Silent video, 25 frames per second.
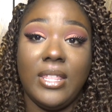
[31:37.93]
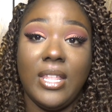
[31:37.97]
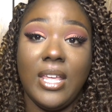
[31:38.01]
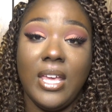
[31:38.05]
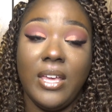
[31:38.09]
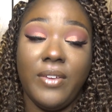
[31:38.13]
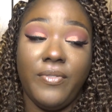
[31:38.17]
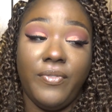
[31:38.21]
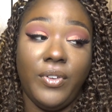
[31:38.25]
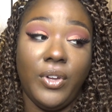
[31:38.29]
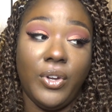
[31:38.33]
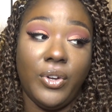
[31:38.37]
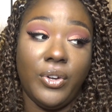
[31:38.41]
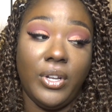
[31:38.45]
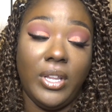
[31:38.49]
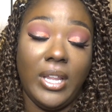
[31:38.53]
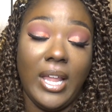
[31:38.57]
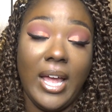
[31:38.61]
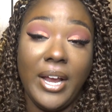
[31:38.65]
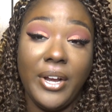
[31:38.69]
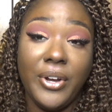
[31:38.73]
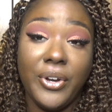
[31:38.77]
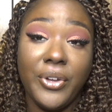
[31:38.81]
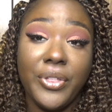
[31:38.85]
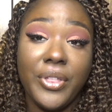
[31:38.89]
If you're
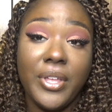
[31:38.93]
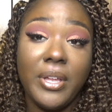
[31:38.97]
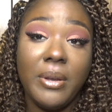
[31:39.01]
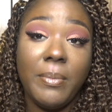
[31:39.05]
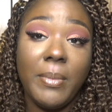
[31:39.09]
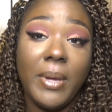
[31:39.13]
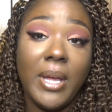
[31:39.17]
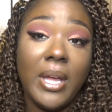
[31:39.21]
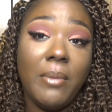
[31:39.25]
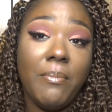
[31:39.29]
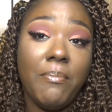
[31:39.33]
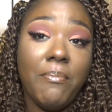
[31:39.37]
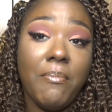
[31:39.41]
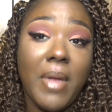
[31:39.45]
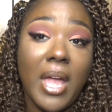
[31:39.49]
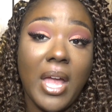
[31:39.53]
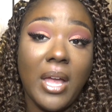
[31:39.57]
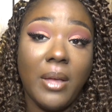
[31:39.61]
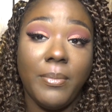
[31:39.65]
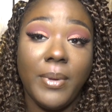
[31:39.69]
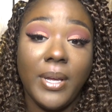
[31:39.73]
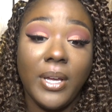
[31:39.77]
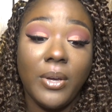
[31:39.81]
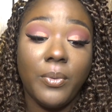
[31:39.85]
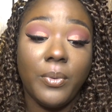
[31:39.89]
lighter than me,
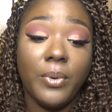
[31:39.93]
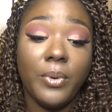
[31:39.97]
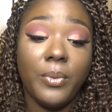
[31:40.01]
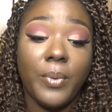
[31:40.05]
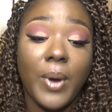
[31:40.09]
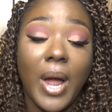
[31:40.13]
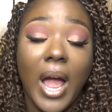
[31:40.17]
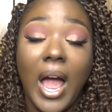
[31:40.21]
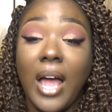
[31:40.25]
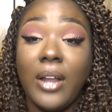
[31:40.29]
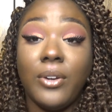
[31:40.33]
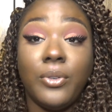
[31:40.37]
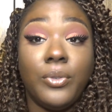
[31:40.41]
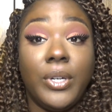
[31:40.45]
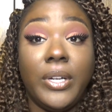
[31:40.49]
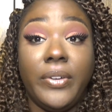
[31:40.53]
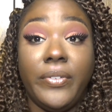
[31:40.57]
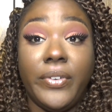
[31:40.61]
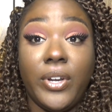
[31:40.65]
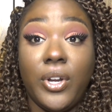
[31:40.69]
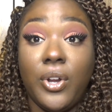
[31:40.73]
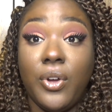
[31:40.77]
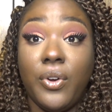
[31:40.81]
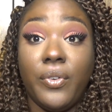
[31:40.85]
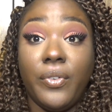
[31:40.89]
maybe it would work. I don't
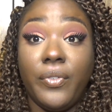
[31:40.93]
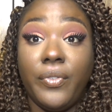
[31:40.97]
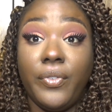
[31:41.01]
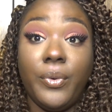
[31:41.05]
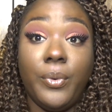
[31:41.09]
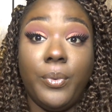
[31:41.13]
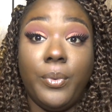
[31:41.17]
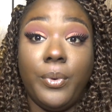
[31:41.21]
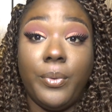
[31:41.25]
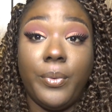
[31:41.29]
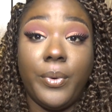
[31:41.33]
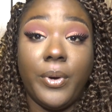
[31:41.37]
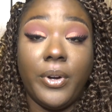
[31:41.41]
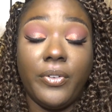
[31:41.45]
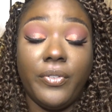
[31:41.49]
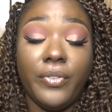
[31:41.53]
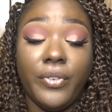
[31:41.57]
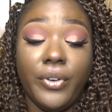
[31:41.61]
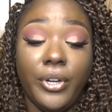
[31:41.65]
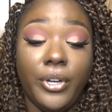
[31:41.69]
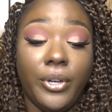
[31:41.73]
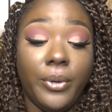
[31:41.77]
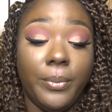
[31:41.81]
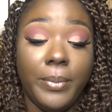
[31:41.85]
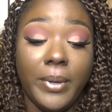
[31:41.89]
even know if it would work for
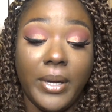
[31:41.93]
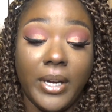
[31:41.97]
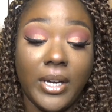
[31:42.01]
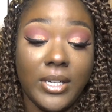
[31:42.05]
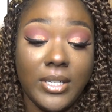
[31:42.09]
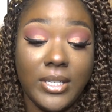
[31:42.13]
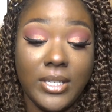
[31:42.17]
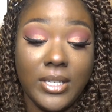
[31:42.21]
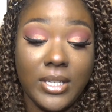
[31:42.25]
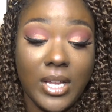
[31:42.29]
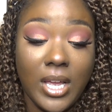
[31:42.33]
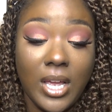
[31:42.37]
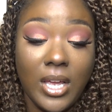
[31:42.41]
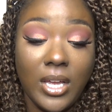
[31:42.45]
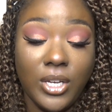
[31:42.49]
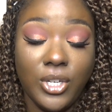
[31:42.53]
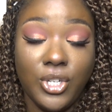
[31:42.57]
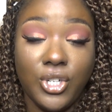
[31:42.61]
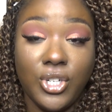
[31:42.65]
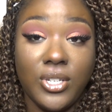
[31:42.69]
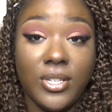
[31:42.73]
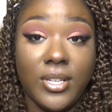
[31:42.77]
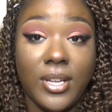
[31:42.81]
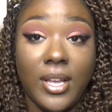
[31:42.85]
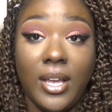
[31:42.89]
you because
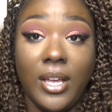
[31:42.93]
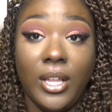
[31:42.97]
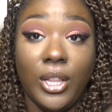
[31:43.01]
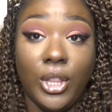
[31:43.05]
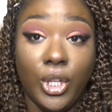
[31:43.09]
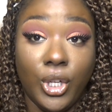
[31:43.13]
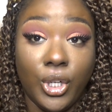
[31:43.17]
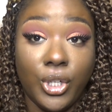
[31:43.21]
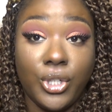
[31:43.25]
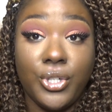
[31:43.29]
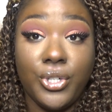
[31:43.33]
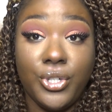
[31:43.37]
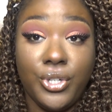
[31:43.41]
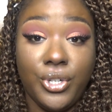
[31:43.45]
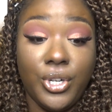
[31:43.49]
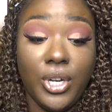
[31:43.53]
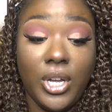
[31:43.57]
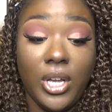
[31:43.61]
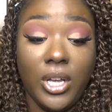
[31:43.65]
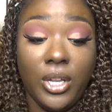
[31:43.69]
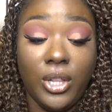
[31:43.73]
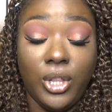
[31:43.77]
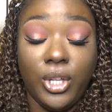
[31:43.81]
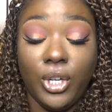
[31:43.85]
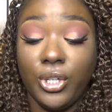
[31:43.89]
it
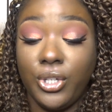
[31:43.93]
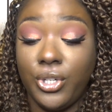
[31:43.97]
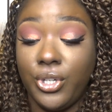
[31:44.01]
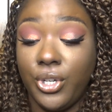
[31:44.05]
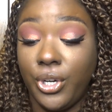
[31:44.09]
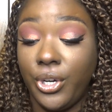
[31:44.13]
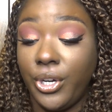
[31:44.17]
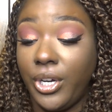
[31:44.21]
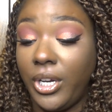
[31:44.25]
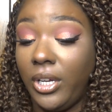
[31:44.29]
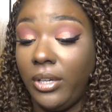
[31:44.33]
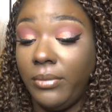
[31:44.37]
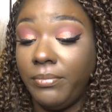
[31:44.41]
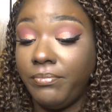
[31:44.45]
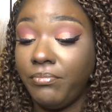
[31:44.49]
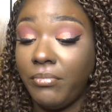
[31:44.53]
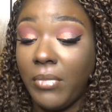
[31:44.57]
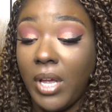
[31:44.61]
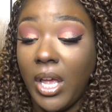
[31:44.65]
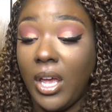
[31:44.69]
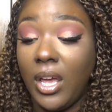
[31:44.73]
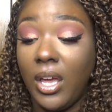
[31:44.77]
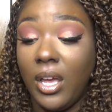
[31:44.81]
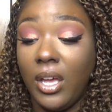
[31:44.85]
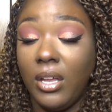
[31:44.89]
looked dirty,
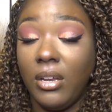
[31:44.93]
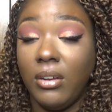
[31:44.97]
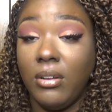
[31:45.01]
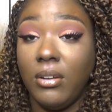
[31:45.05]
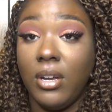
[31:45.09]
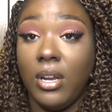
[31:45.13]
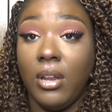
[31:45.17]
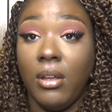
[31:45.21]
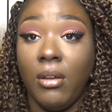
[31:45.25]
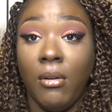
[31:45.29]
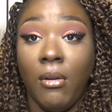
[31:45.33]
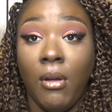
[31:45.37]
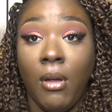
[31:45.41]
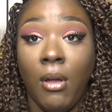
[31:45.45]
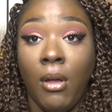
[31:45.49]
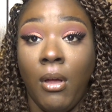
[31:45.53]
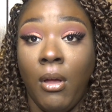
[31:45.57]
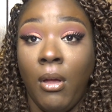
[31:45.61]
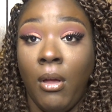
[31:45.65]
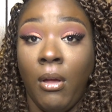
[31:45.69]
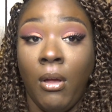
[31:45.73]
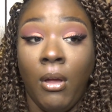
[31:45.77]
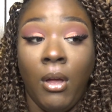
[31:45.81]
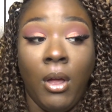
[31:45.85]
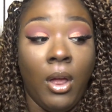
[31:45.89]
and
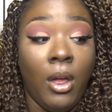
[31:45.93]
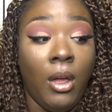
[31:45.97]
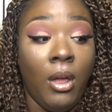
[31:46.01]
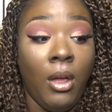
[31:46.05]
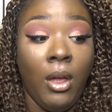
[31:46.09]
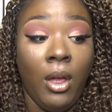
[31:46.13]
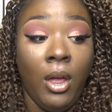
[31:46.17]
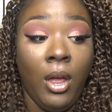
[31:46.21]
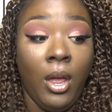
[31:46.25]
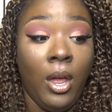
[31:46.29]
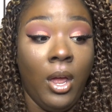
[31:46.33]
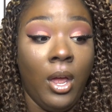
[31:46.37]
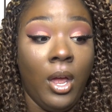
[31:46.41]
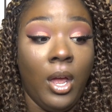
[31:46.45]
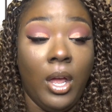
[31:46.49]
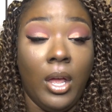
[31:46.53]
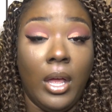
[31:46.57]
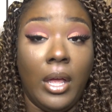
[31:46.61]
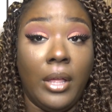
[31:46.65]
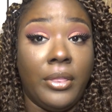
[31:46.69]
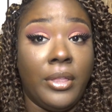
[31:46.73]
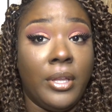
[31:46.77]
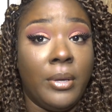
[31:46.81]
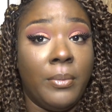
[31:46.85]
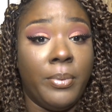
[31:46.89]

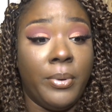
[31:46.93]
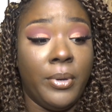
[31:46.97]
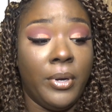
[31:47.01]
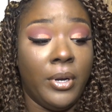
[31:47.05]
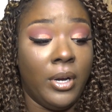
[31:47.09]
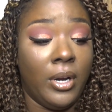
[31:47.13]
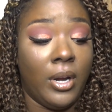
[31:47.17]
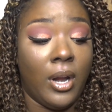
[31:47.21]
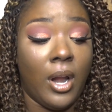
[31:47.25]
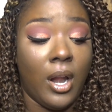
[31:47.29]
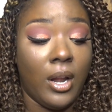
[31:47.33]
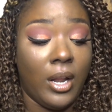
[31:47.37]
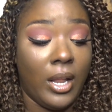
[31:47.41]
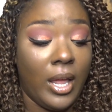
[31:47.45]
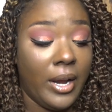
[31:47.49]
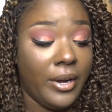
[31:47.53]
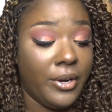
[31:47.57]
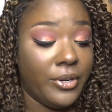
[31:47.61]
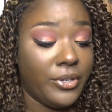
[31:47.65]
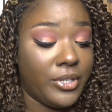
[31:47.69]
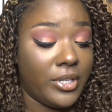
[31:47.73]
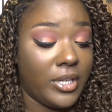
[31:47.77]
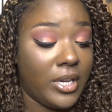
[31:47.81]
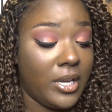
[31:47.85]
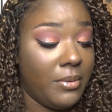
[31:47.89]
I think putting it on
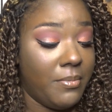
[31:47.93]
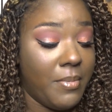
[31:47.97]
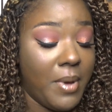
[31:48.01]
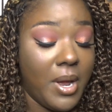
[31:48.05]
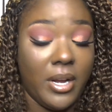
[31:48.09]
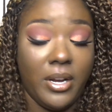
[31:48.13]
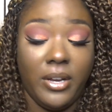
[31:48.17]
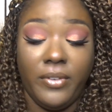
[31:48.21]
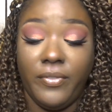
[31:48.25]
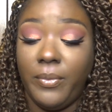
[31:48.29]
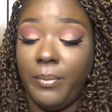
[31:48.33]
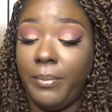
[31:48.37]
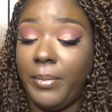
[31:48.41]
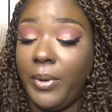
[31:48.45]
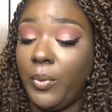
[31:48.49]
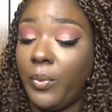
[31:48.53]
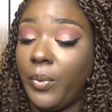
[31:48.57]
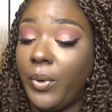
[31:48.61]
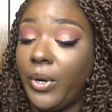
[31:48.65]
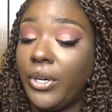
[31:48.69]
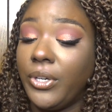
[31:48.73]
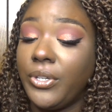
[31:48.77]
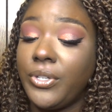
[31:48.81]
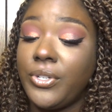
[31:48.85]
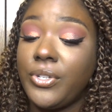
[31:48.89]
lighter skin might even be
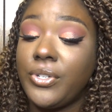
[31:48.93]
worse.